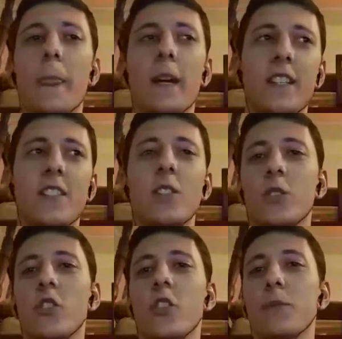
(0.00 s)
It's called
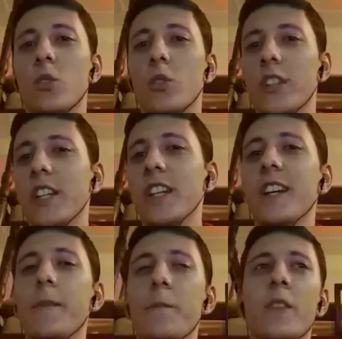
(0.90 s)
sheep sorting,
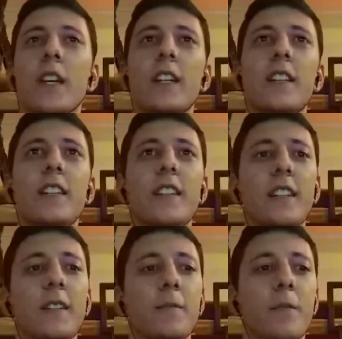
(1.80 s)
and
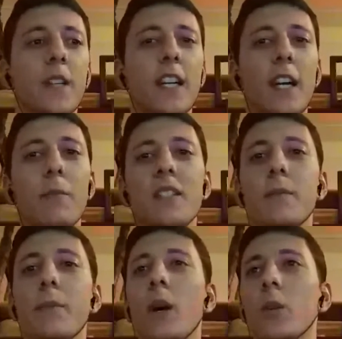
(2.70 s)
the game is
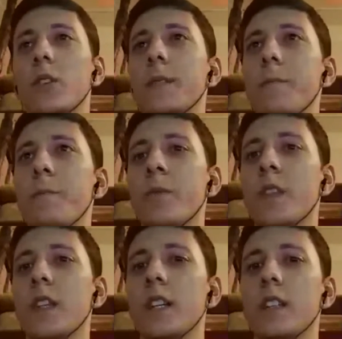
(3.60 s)
about
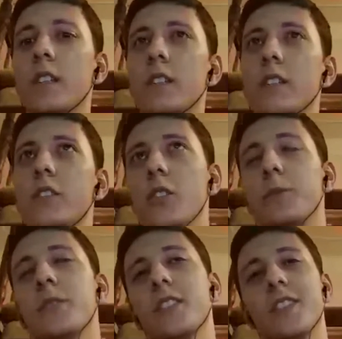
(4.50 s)

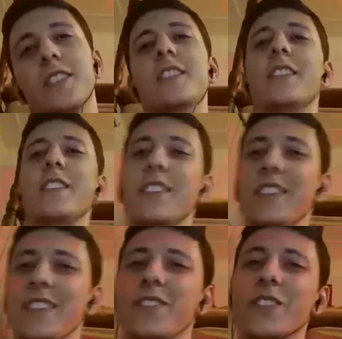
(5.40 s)
sheep's
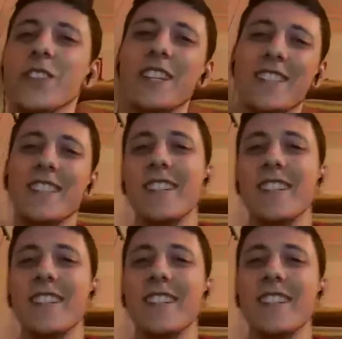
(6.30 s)
if you guess,